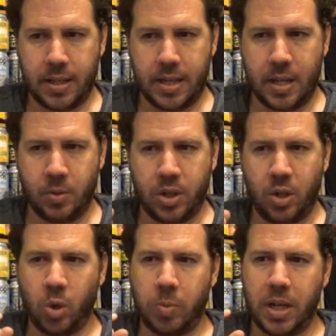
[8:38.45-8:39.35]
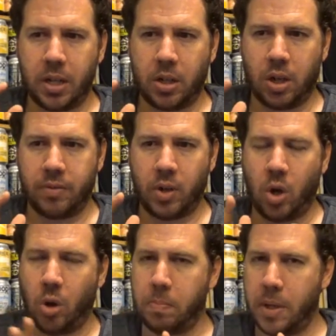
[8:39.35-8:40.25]
it was a little bit kind of a
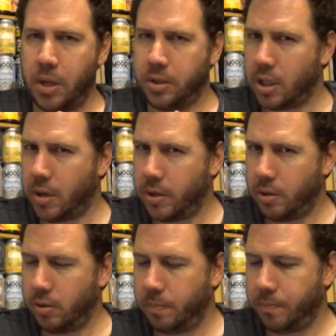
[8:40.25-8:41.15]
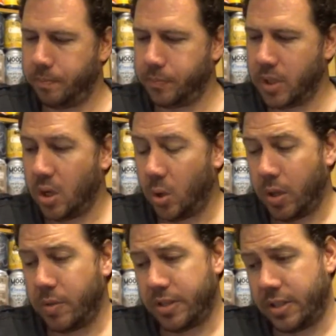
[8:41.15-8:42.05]
hot burn going on.
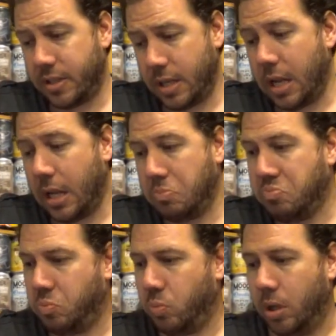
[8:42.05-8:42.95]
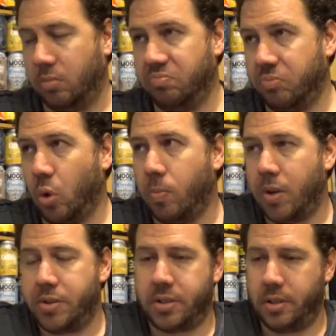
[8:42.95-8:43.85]
Although this is what,
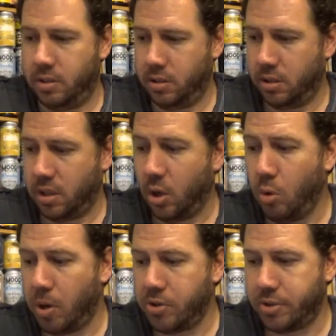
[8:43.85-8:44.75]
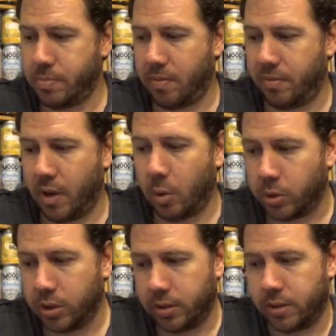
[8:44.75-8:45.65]
almost a month old.